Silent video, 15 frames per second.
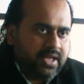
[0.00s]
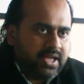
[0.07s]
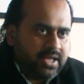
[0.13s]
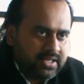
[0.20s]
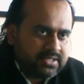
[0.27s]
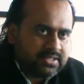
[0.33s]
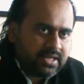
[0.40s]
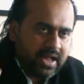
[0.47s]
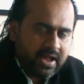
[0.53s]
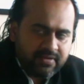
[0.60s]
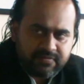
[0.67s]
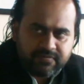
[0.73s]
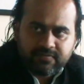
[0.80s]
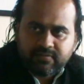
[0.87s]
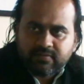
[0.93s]
A is
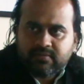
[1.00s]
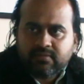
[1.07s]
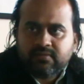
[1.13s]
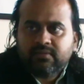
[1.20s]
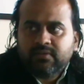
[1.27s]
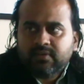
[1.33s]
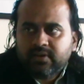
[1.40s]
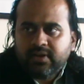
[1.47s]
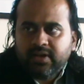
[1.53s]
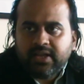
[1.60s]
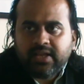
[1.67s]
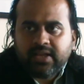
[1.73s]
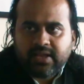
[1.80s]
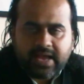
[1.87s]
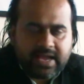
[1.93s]
F
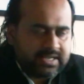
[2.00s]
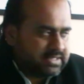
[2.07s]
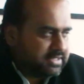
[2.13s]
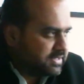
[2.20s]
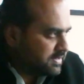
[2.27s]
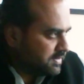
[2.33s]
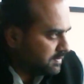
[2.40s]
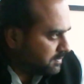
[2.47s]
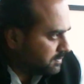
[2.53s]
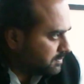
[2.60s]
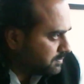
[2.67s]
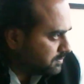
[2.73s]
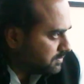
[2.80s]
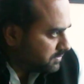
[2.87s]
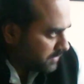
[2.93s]
T X.
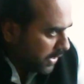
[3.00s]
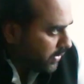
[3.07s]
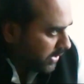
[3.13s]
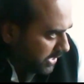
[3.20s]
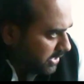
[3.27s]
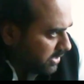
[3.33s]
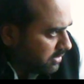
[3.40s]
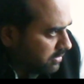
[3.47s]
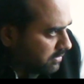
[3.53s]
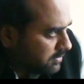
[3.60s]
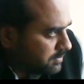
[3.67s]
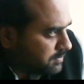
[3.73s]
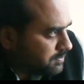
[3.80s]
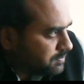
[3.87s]
Are you getting it?